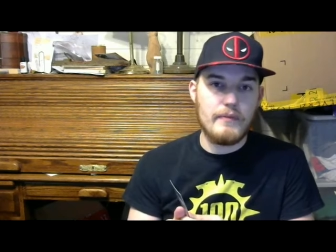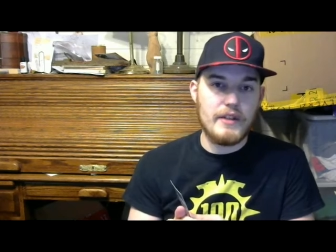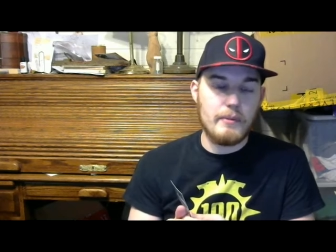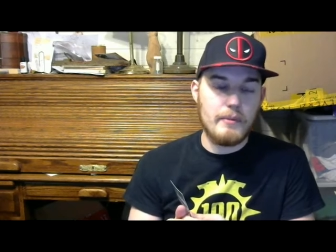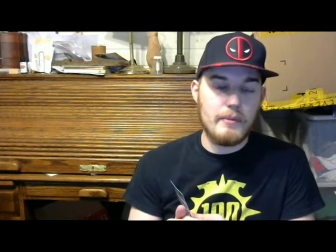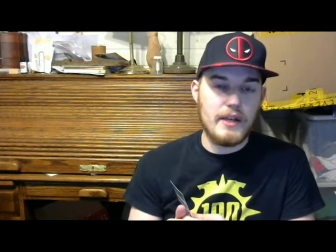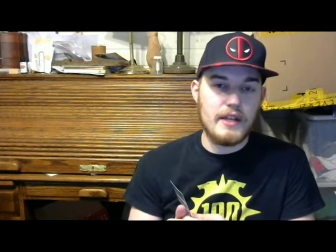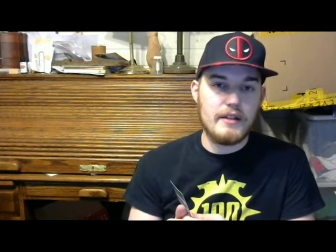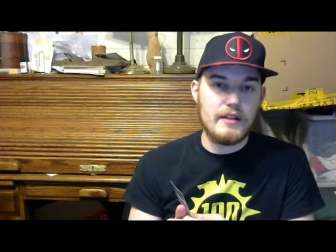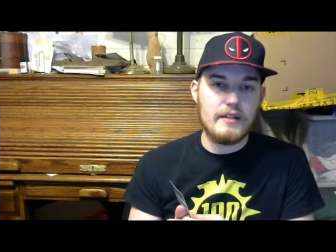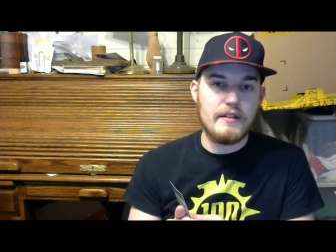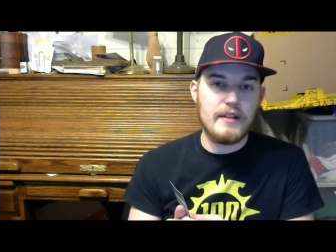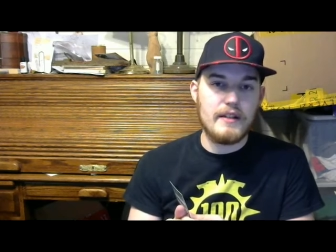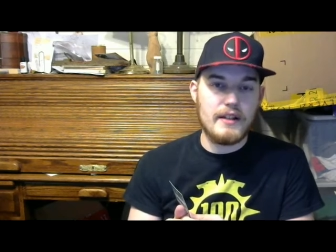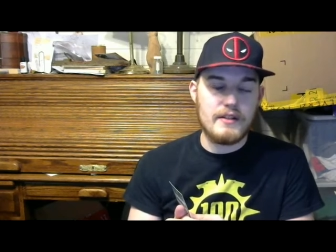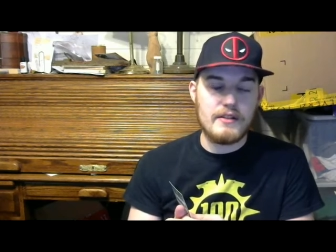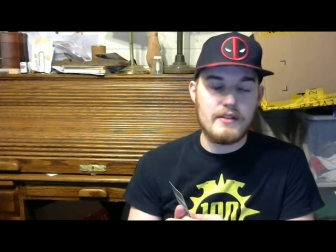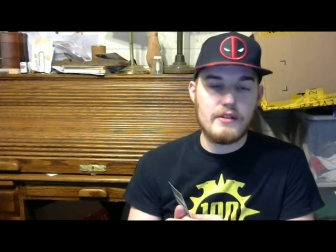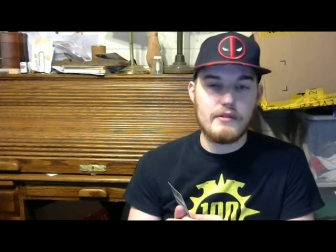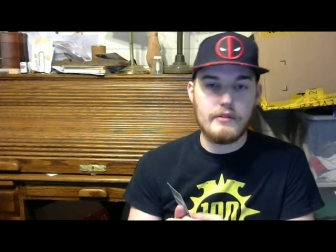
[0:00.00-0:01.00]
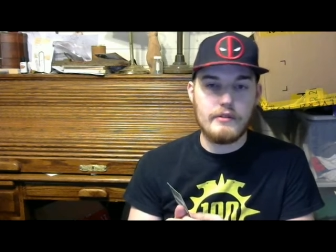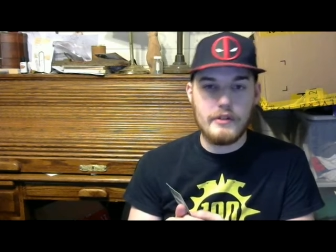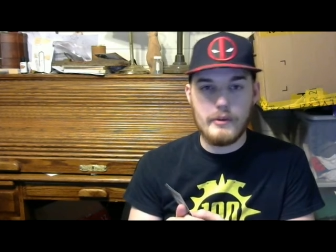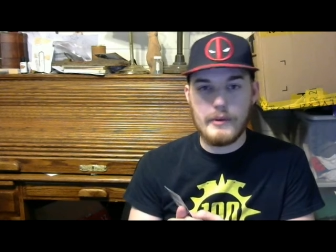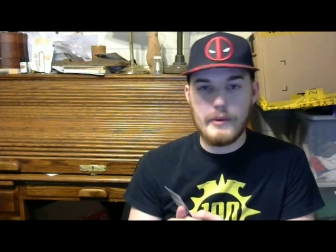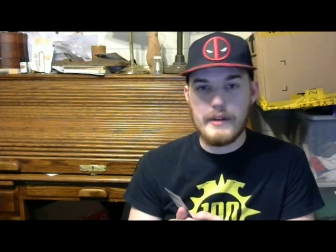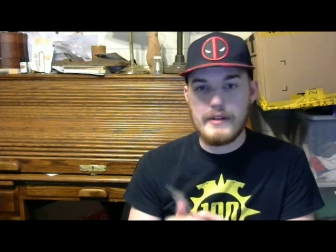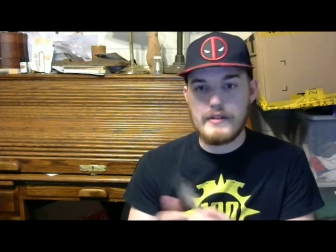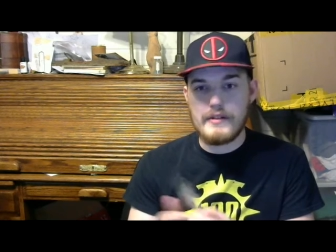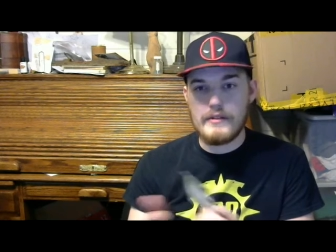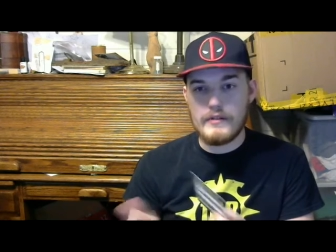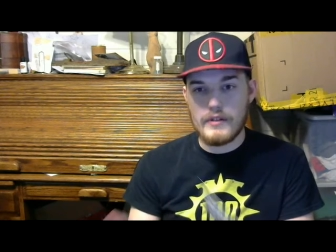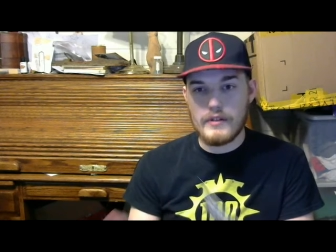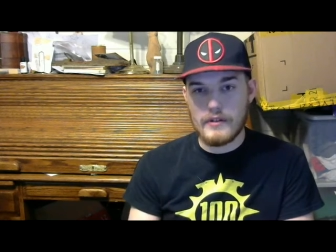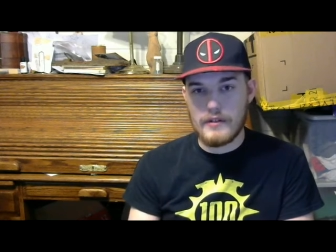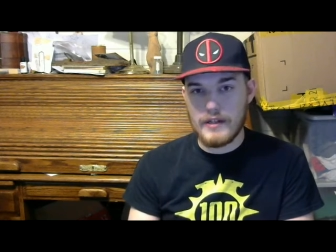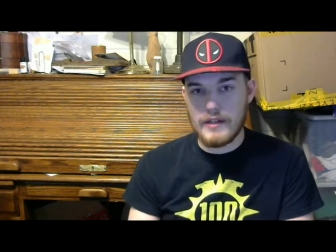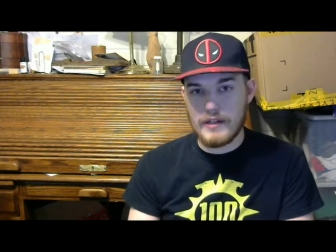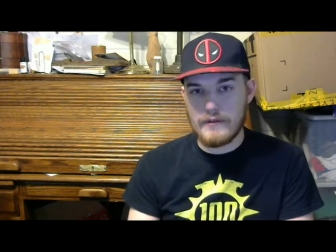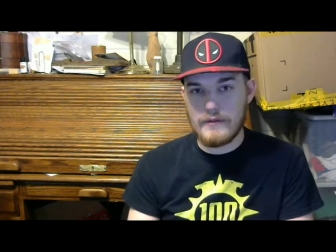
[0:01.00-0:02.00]
and paint it, and that's the only way that you get
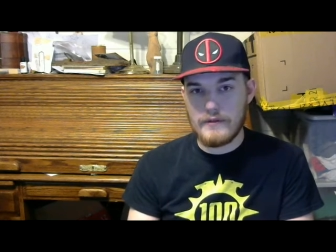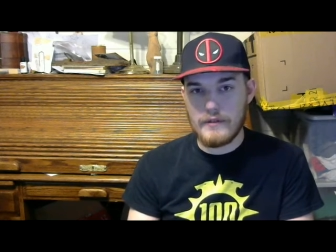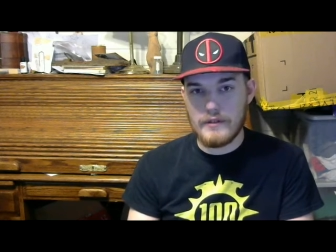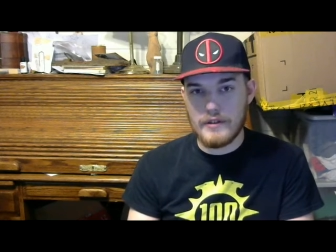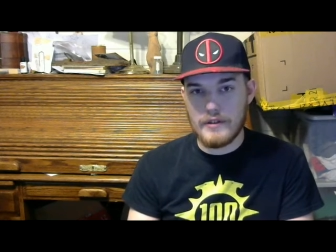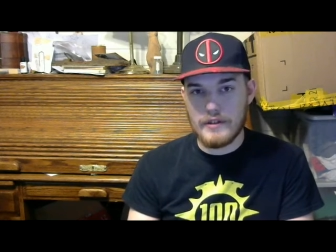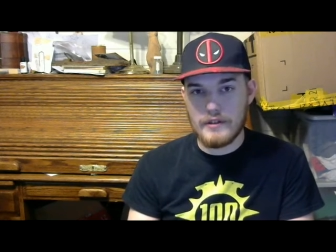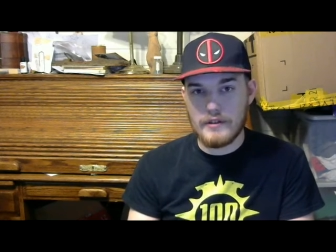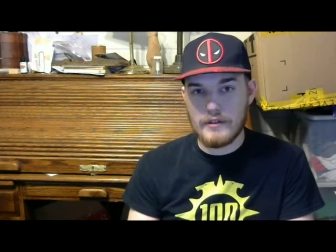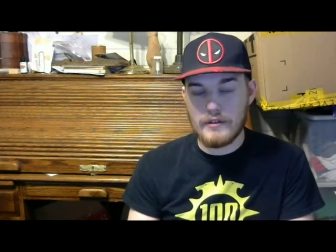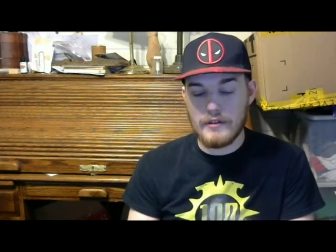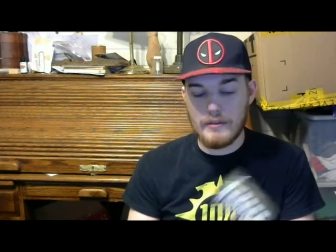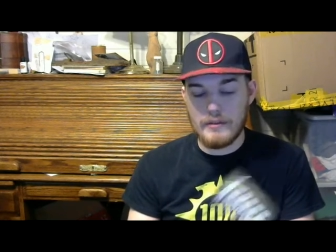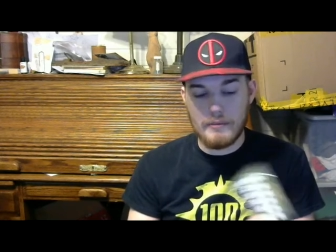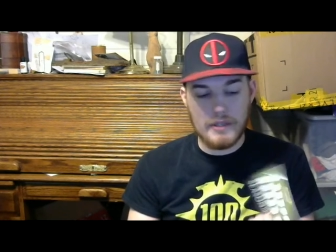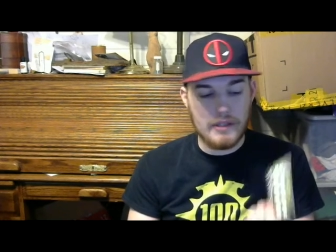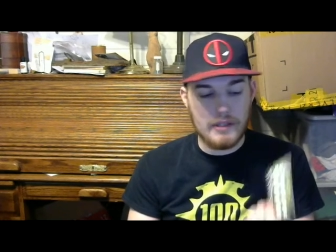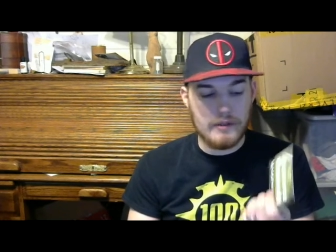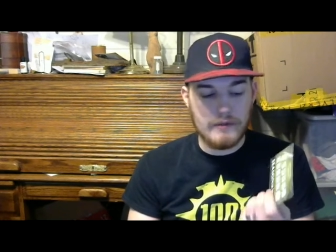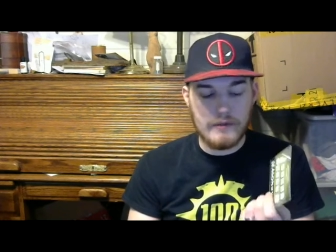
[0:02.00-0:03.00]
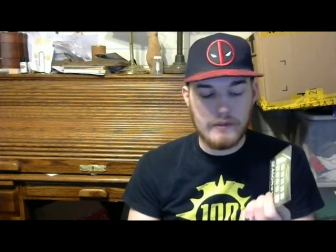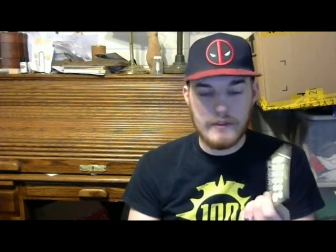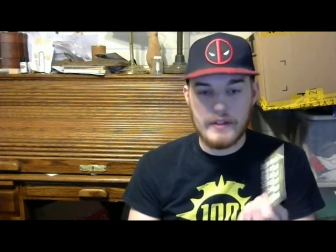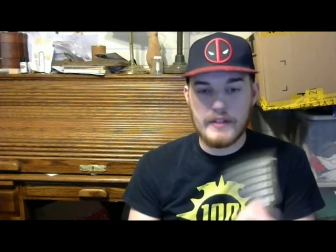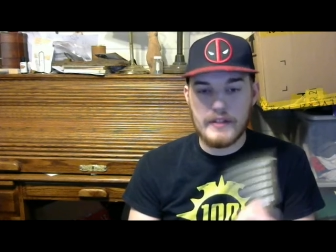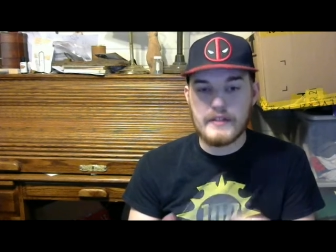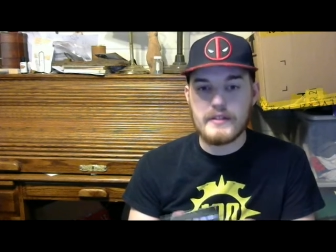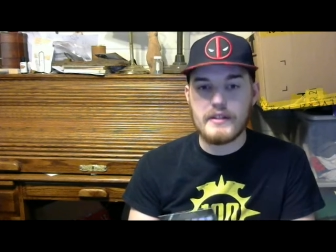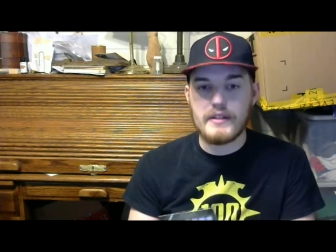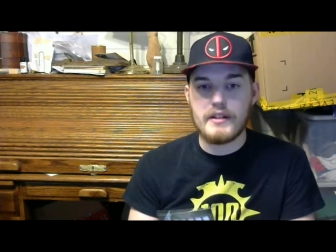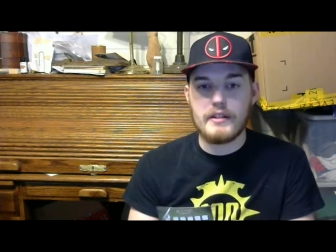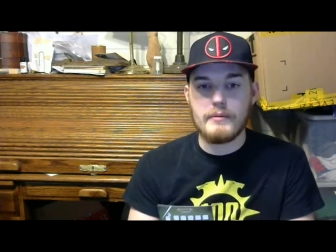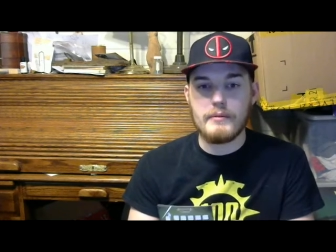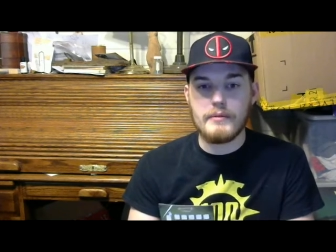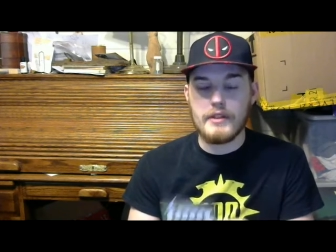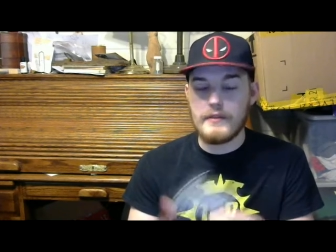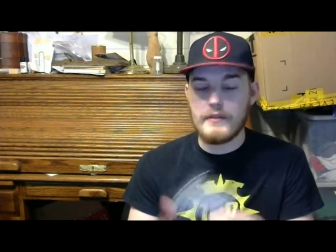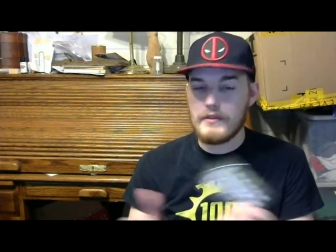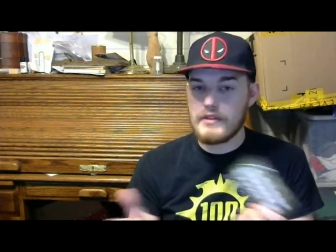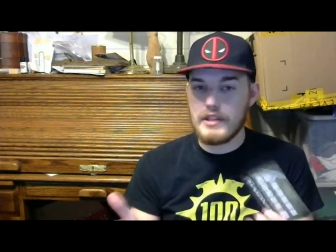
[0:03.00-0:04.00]
credit for the model for this.
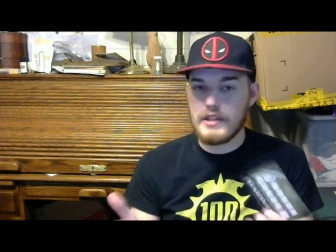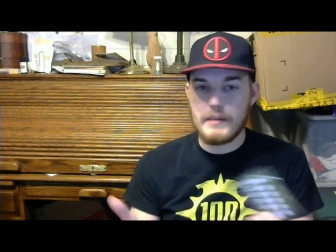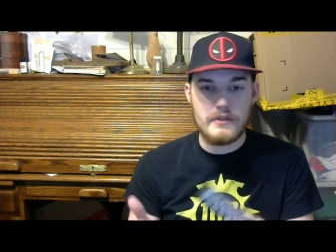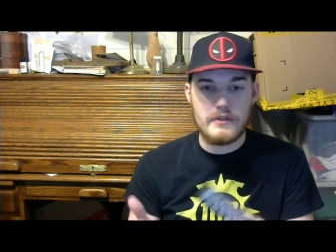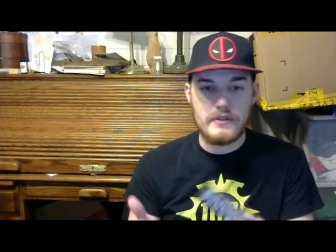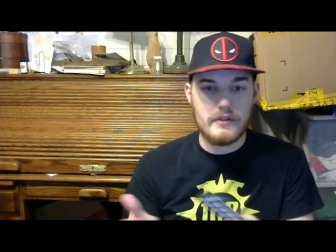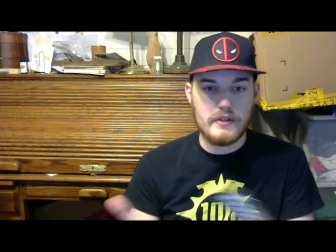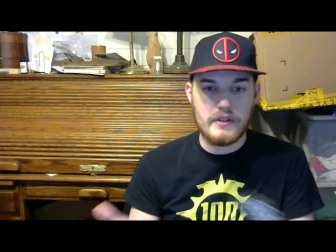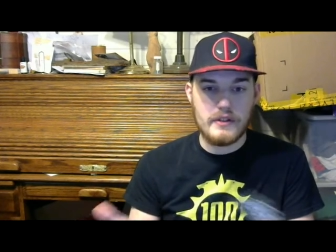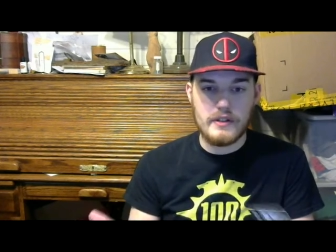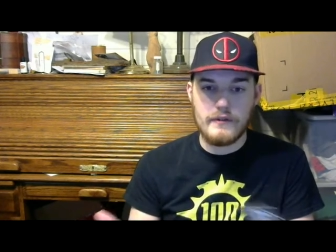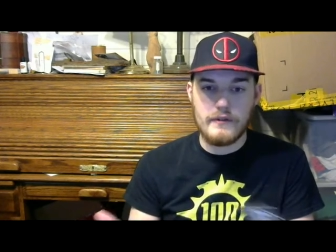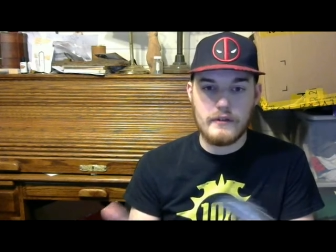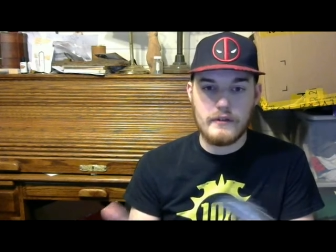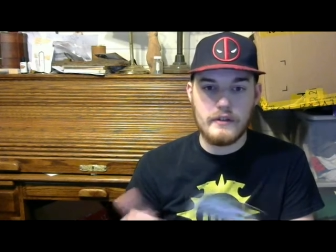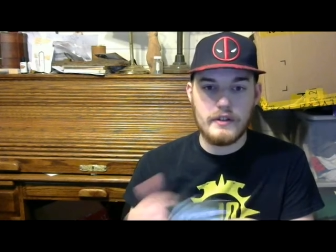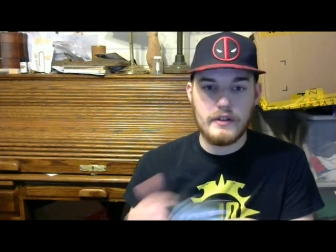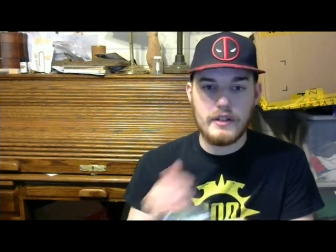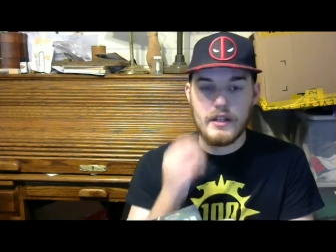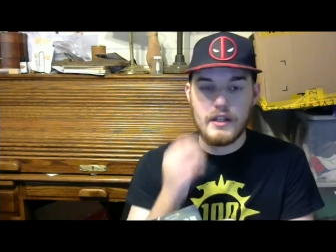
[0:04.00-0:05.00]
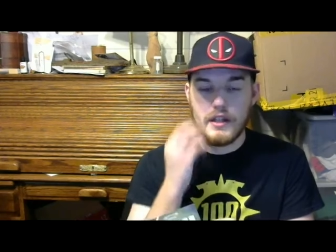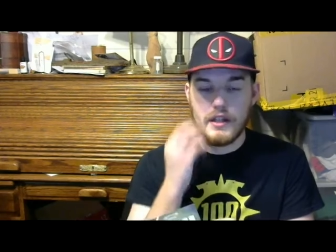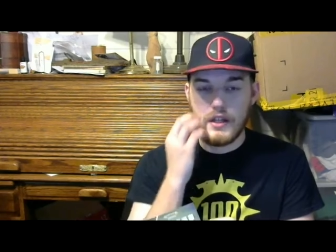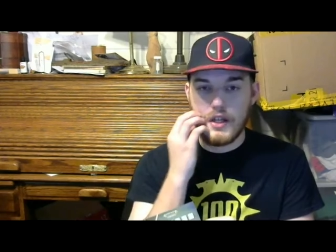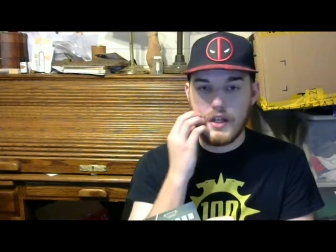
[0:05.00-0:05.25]
Different shops are doing it differently.